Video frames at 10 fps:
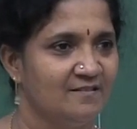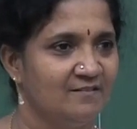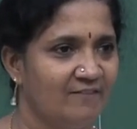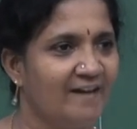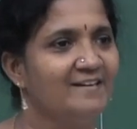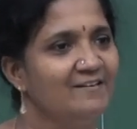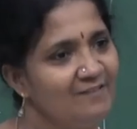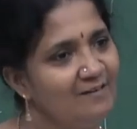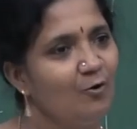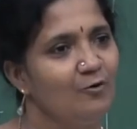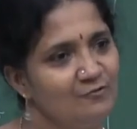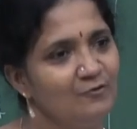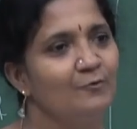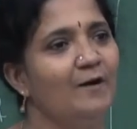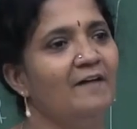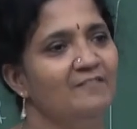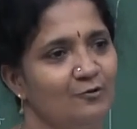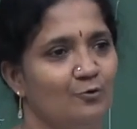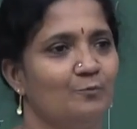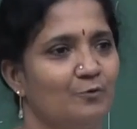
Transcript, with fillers: the factor will also have a group